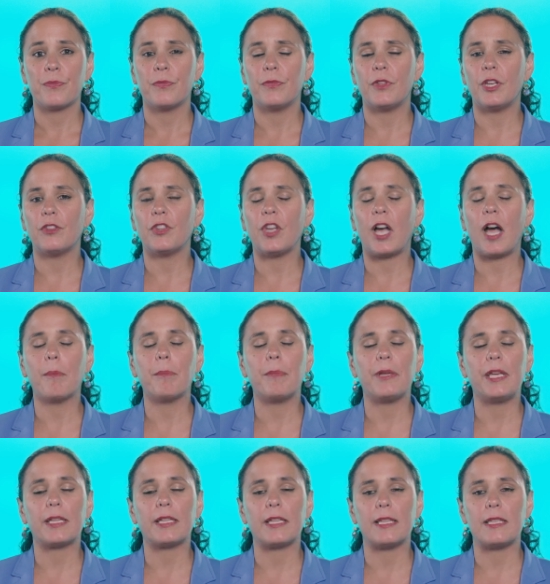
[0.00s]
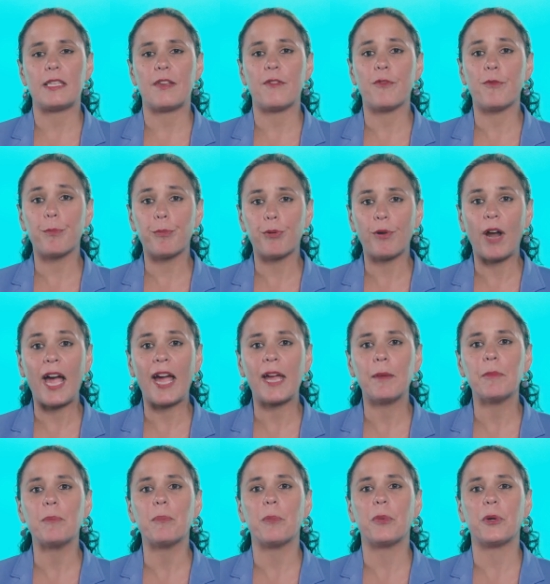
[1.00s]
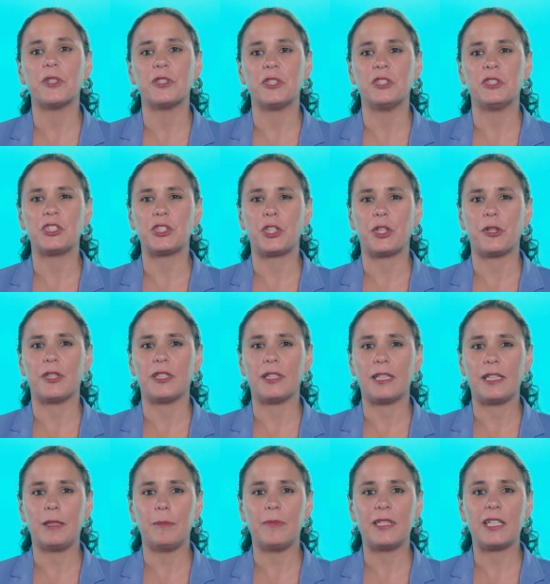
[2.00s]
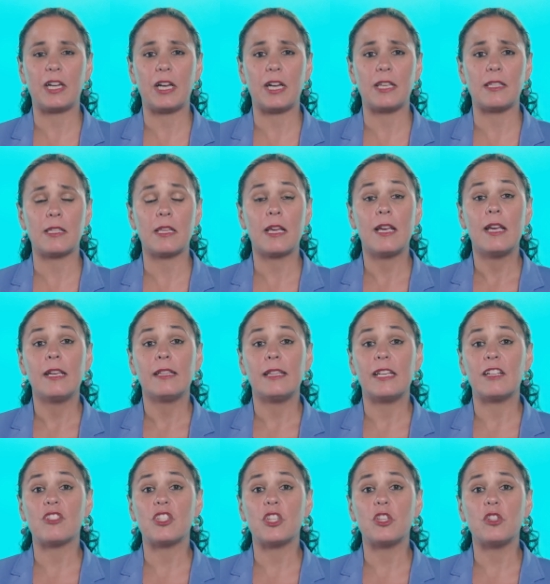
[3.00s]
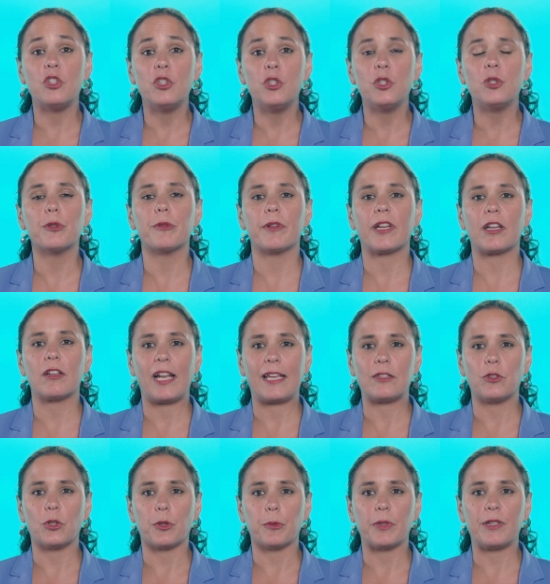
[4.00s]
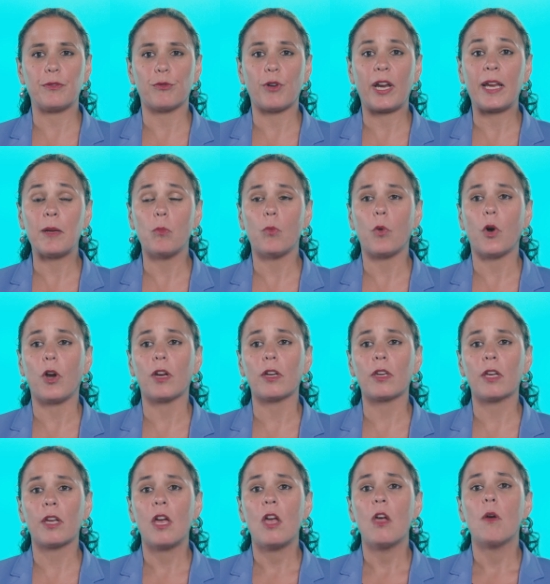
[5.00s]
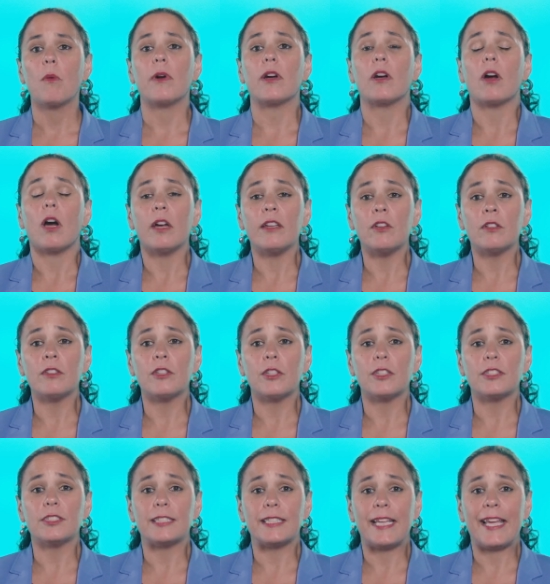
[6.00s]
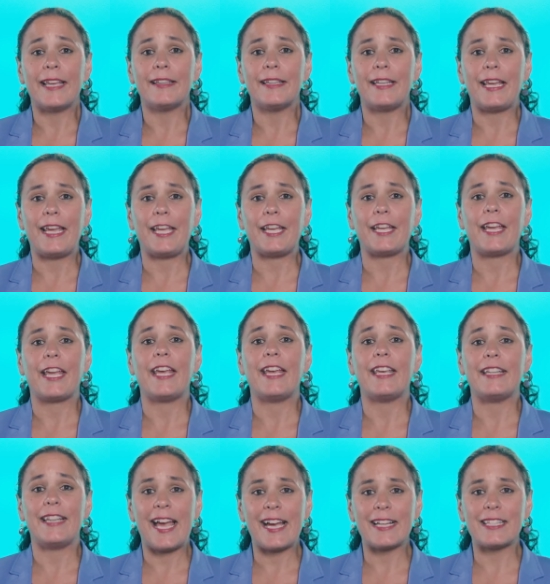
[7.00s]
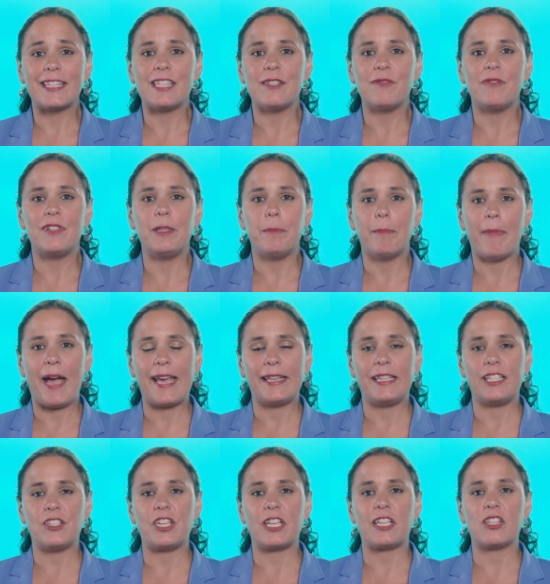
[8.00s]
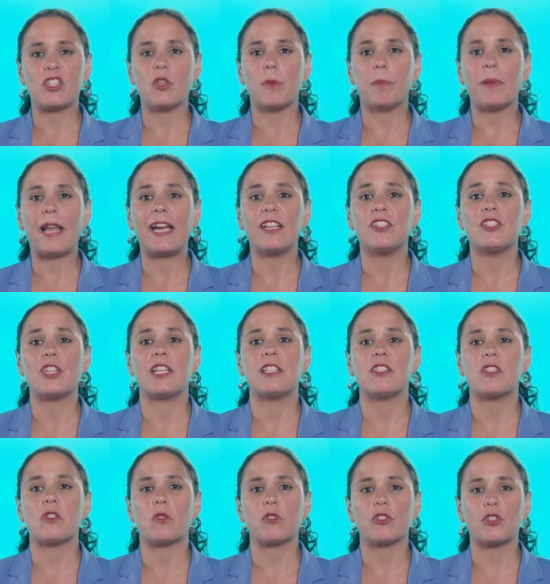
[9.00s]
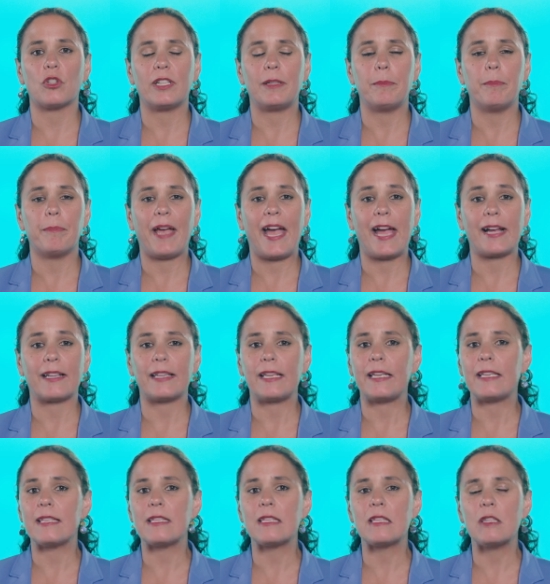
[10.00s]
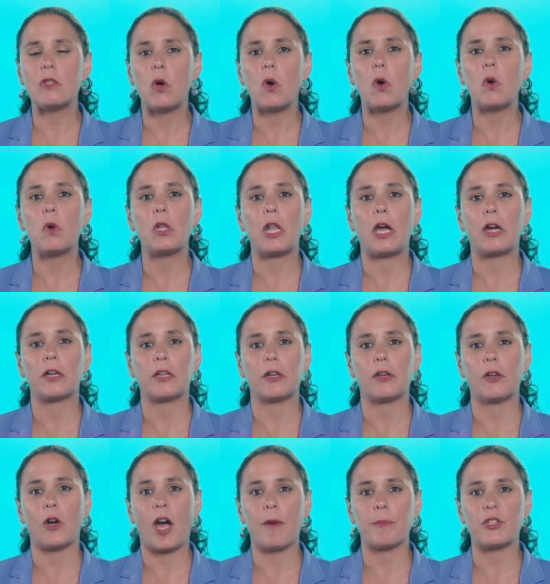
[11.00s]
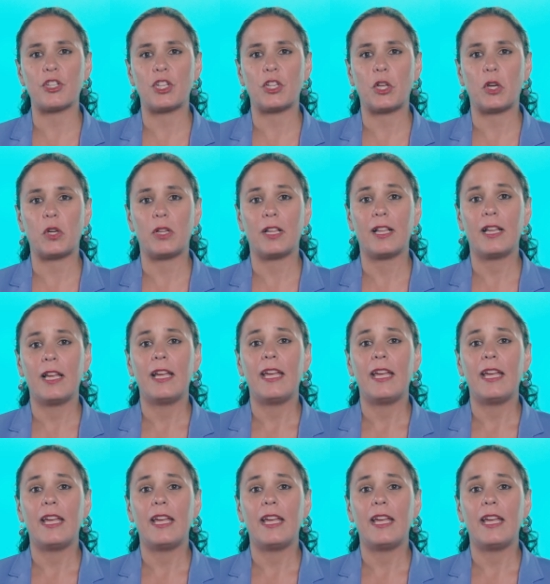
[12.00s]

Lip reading: The topic is of prime importance currently because there's a new regulatory framework where understanding and actively managing supply chain social impact is no longer optional.